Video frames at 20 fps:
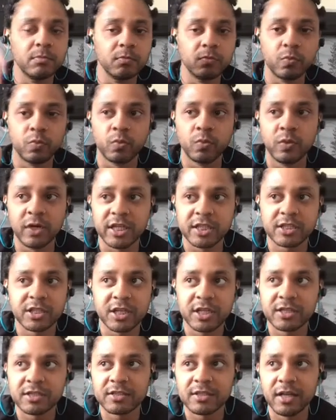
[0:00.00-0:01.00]
Which
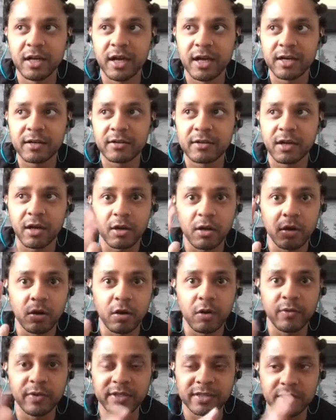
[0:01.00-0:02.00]
is like, oh,
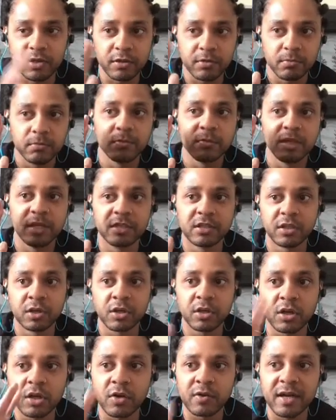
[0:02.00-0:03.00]
is it going to
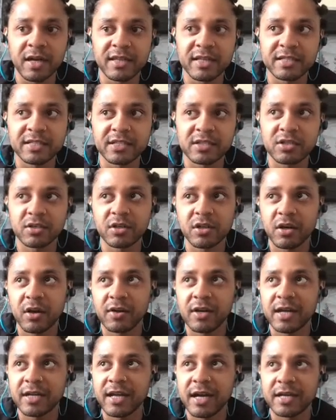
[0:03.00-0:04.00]
go like this? Is it going to go
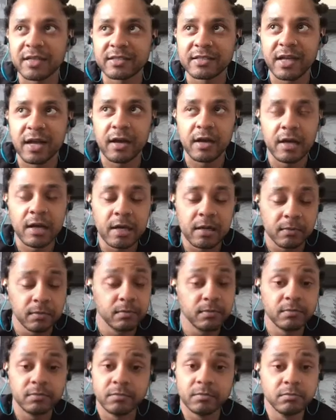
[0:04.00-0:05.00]
like that? And
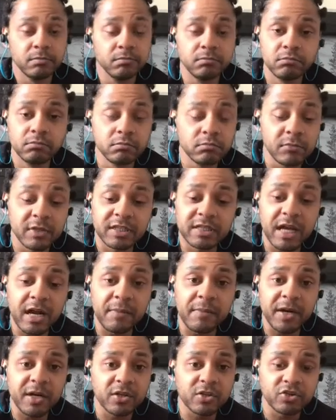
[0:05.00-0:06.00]
it's out of my
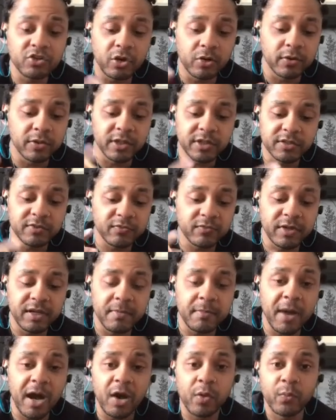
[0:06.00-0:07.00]
control. It doesn't really
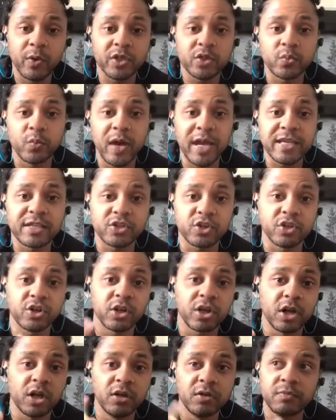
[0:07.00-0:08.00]
matter which way it's going to
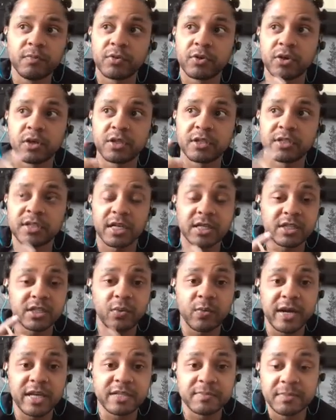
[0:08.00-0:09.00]
go, because that's the
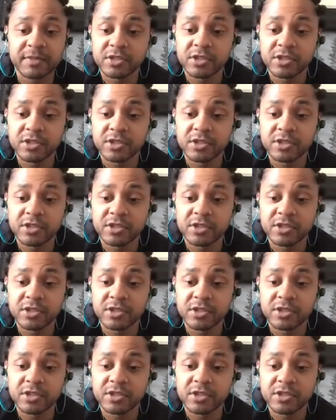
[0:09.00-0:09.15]
way it's meant to